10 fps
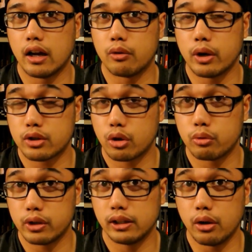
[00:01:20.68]
Retro
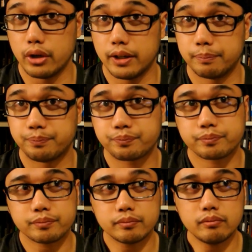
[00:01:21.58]
Reloaded.
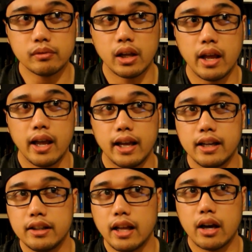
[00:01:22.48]
And
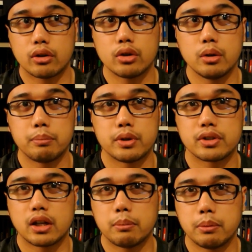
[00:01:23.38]
in that group there's
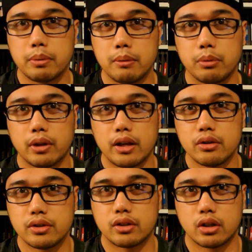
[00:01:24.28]
a couple people that
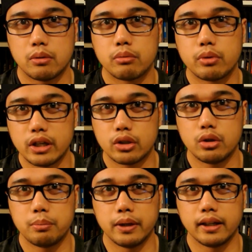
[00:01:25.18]
use the term
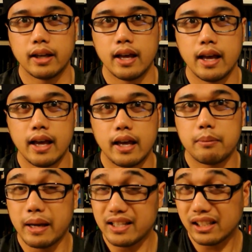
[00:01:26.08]
recouping. And
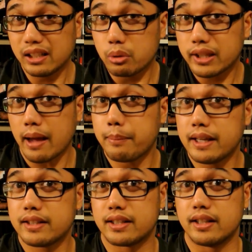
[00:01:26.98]
basically what that
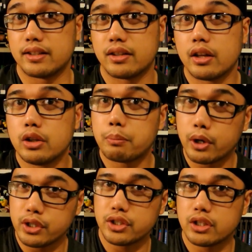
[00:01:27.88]
means is you
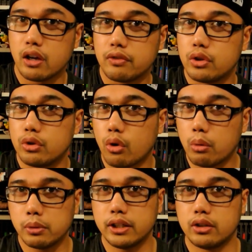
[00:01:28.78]
purchase stuff you
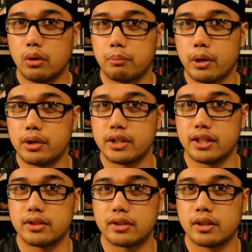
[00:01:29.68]
normally don't
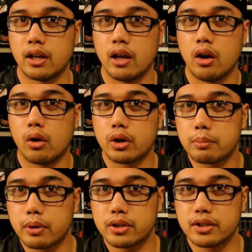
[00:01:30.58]
purchase, or you
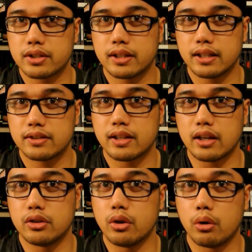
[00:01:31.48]
purchase things that
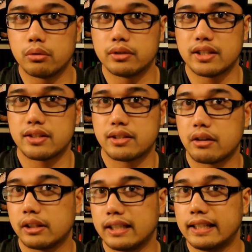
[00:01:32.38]
you don't
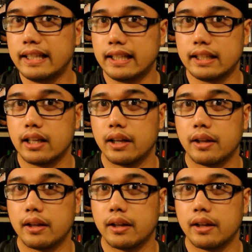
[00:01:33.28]
necessarily need,